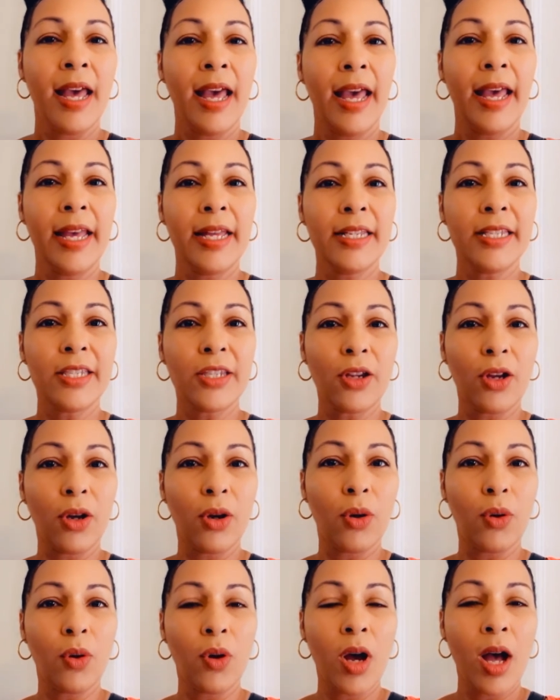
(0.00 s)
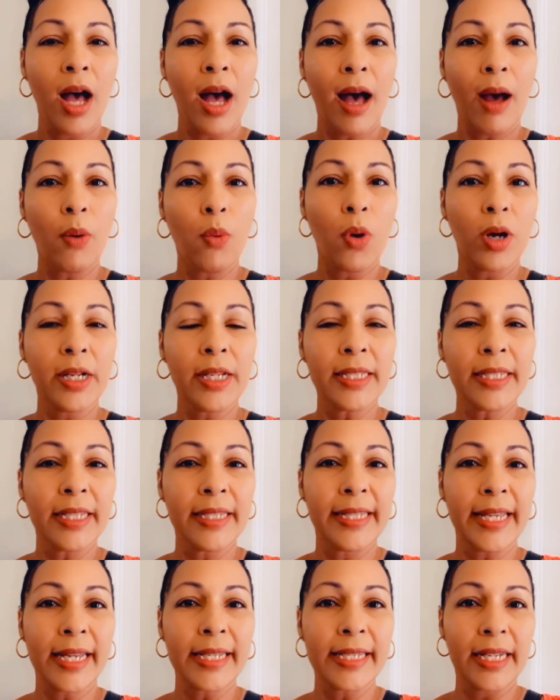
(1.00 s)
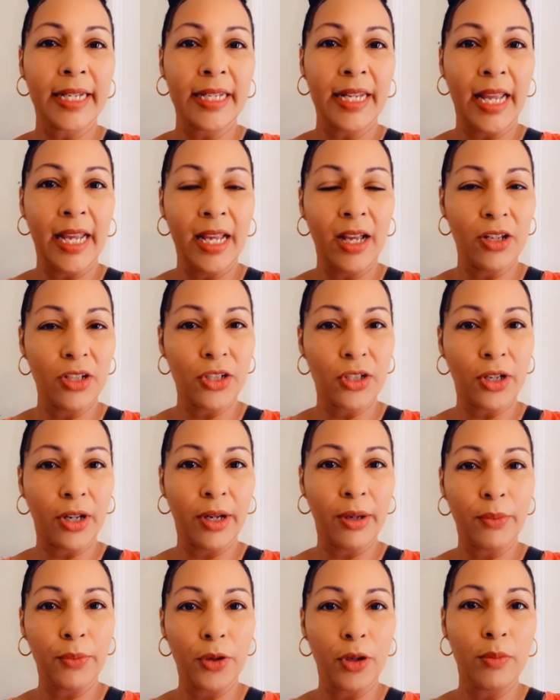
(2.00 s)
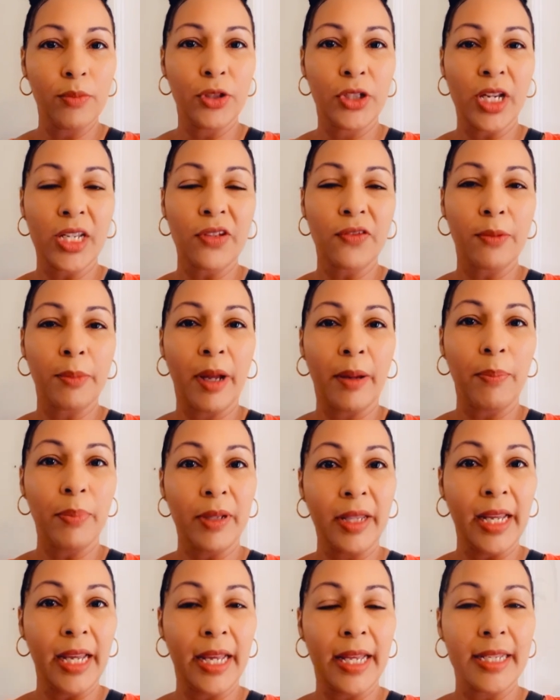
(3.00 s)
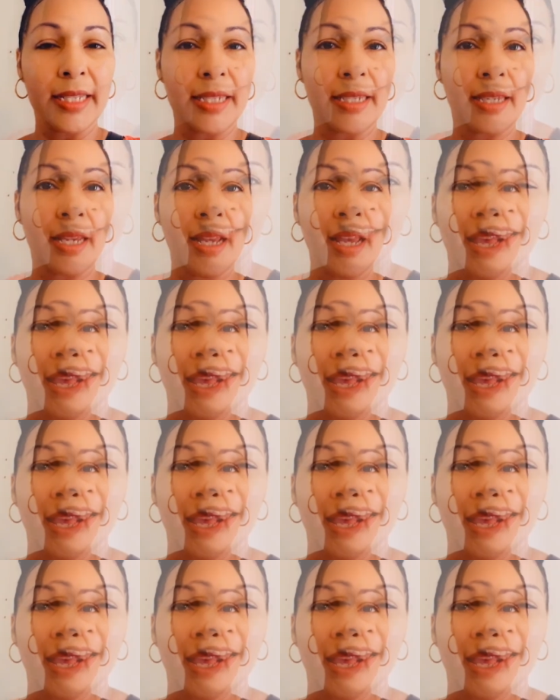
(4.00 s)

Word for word: And so I wanted to designate a certain room just for my plants.